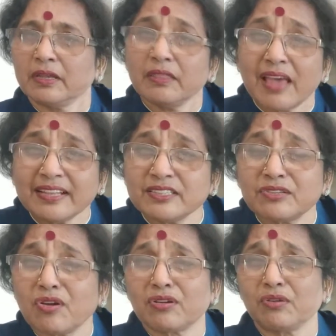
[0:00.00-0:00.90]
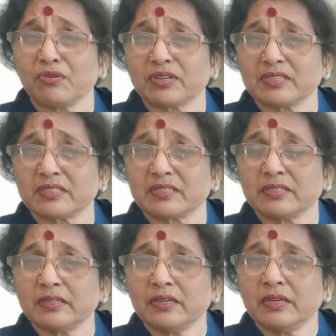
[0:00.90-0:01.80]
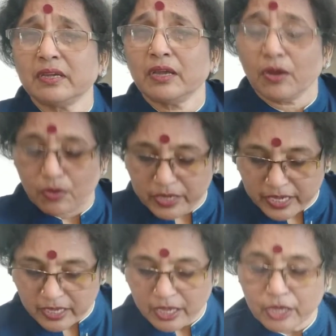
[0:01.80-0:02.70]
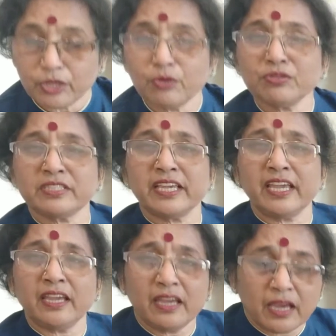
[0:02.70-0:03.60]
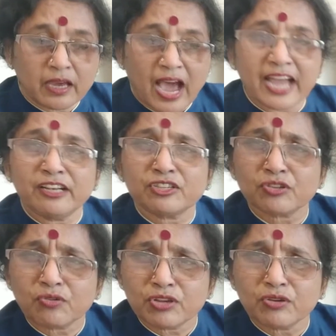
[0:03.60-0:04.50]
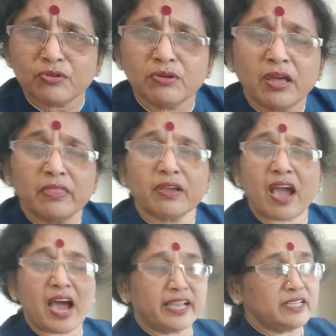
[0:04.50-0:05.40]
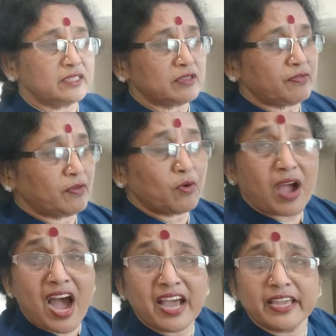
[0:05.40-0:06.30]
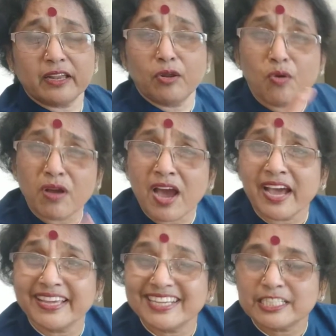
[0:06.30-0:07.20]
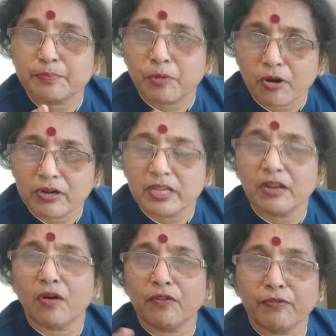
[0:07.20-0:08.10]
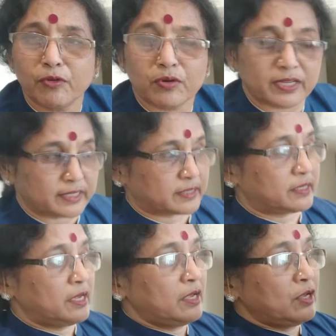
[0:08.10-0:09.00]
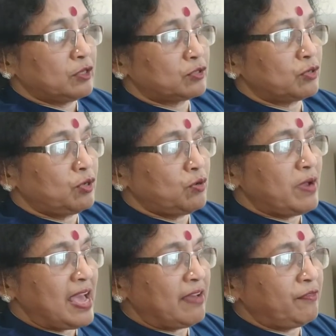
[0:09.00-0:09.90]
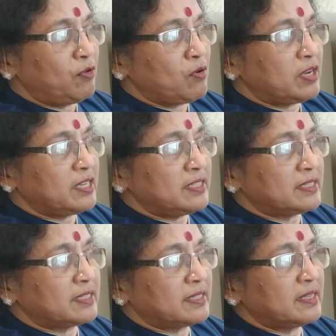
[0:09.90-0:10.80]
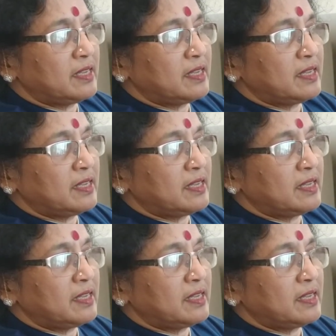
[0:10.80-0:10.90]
That's not locus. Okay, you see, I'll show you the kinds of loci. Loci is plural of locus. So you have locus.